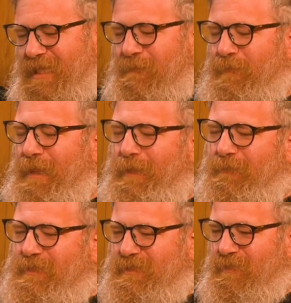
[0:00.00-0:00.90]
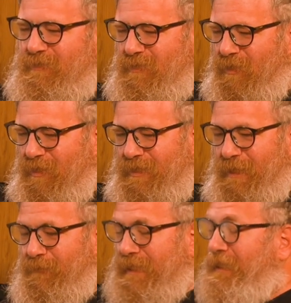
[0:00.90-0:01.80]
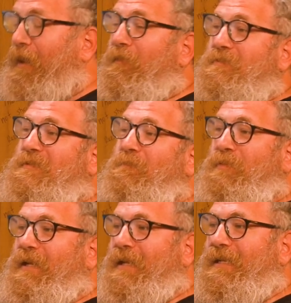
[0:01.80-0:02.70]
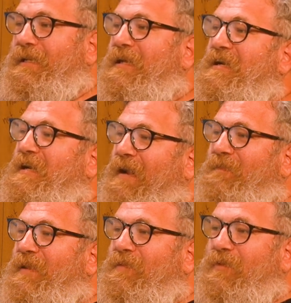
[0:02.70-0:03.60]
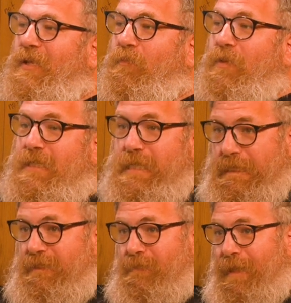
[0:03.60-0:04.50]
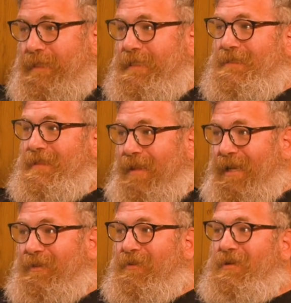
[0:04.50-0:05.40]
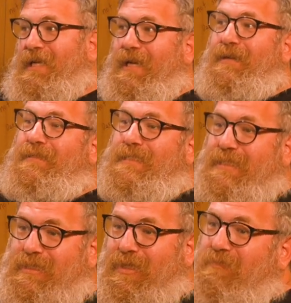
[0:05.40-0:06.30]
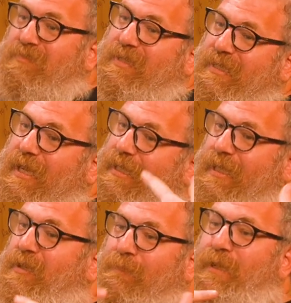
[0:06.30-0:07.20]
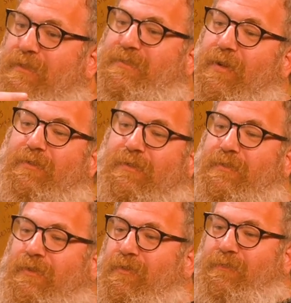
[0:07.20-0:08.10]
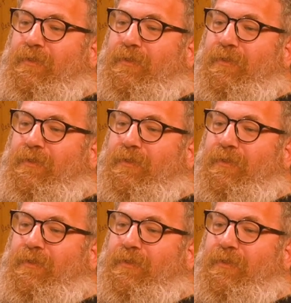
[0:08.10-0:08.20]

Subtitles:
second Batman was so dark that McDonald's complained. And then they're like, we need to make these lighter. And, they kind of hit a better tone in the third